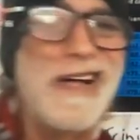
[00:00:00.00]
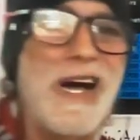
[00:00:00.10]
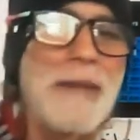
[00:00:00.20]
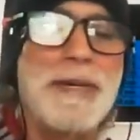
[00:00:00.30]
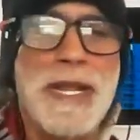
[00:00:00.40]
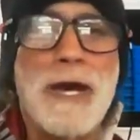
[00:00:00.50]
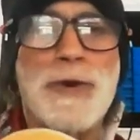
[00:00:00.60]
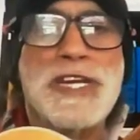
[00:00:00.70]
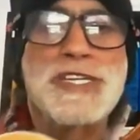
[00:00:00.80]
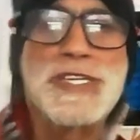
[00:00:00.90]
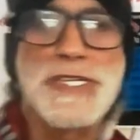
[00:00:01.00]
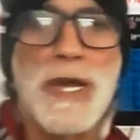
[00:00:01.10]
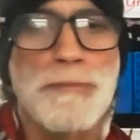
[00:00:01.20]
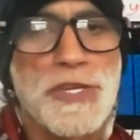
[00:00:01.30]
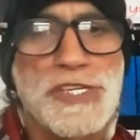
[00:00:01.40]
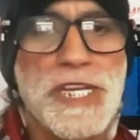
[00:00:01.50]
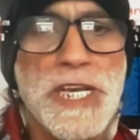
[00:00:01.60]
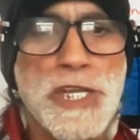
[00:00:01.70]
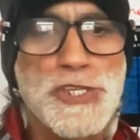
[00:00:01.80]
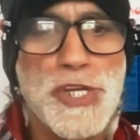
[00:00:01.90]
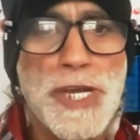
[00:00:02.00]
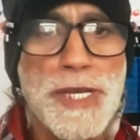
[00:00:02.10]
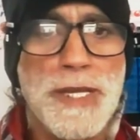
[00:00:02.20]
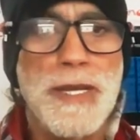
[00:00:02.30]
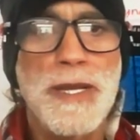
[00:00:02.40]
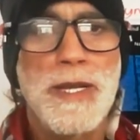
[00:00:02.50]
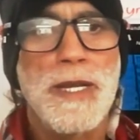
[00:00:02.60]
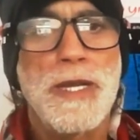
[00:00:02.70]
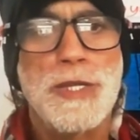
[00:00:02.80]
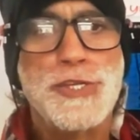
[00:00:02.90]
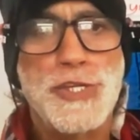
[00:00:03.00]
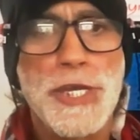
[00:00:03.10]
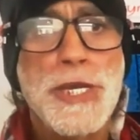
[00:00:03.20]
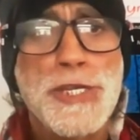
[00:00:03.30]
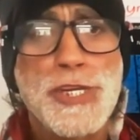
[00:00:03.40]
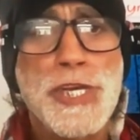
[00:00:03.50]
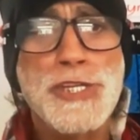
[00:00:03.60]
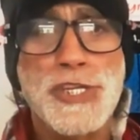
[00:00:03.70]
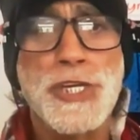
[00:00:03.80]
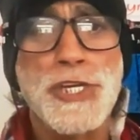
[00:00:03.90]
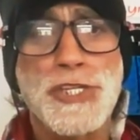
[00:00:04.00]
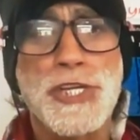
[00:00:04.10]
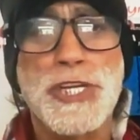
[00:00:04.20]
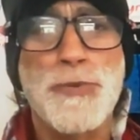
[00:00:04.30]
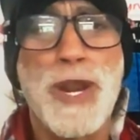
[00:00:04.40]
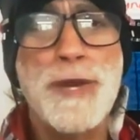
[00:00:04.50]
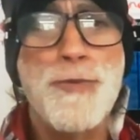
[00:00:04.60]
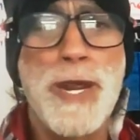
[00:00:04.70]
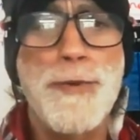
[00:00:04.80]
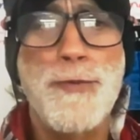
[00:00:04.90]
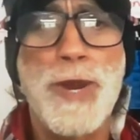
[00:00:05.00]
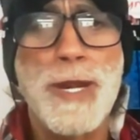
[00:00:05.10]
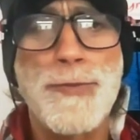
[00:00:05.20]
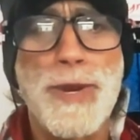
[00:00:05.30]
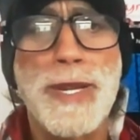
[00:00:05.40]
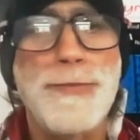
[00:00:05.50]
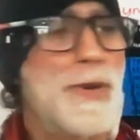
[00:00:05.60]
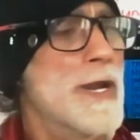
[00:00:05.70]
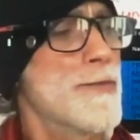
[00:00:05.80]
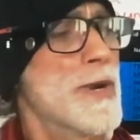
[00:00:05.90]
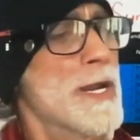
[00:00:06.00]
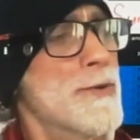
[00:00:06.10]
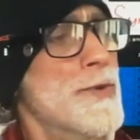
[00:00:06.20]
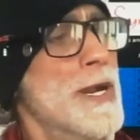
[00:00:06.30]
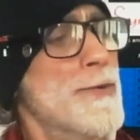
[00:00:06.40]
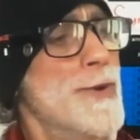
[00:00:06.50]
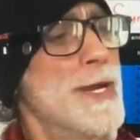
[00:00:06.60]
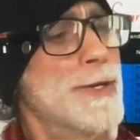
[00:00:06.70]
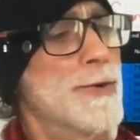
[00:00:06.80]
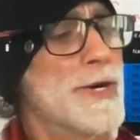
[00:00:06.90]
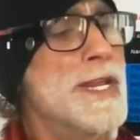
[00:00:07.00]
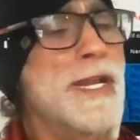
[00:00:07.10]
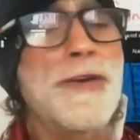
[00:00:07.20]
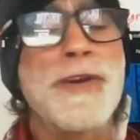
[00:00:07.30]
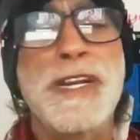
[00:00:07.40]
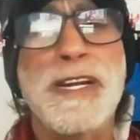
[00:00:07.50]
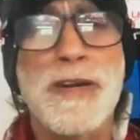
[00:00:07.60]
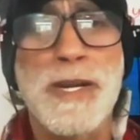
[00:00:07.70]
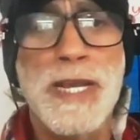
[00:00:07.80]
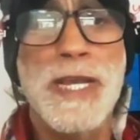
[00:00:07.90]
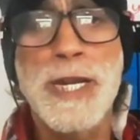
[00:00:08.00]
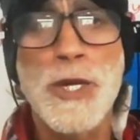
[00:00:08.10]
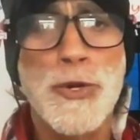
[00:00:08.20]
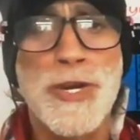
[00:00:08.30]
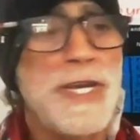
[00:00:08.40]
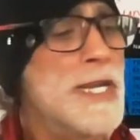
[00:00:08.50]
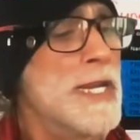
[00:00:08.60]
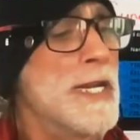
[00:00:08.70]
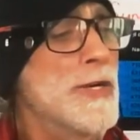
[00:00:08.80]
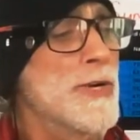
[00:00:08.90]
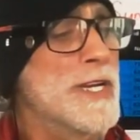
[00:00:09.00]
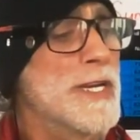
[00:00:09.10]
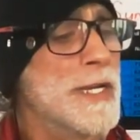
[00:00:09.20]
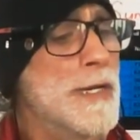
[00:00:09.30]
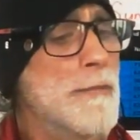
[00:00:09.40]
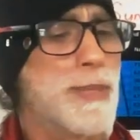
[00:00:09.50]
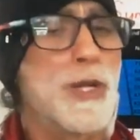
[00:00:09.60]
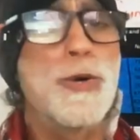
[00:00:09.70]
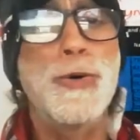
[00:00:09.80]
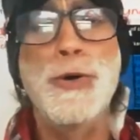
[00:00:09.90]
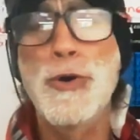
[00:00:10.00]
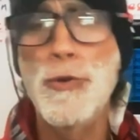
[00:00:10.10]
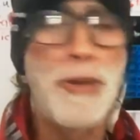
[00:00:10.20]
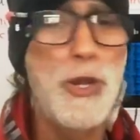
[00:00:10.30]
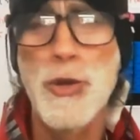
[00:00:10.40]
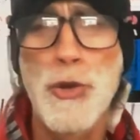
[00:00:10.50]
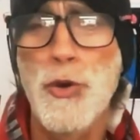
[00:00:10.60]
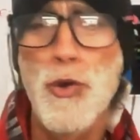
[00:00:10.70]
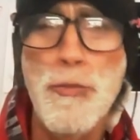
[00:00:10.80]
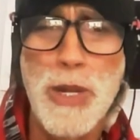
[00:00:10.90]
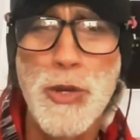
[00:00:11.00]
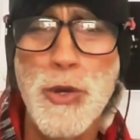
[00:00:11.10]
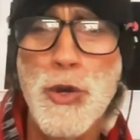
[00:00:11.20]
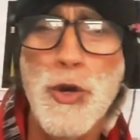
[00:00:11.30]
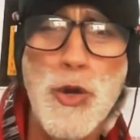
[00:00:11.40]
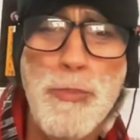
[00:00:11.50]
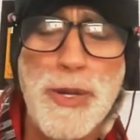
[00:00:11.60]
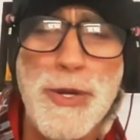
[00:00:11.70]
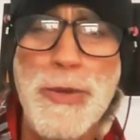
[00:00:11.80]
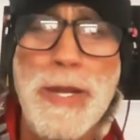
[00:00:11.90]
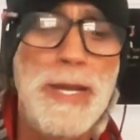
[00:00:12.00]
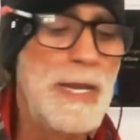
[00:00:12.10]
I mean, how easy is it? I'm just singing G. G, G, G, G, red, red, red, red, red, red, red, red, green, green, green, green, green, blue, blue, blue, blue.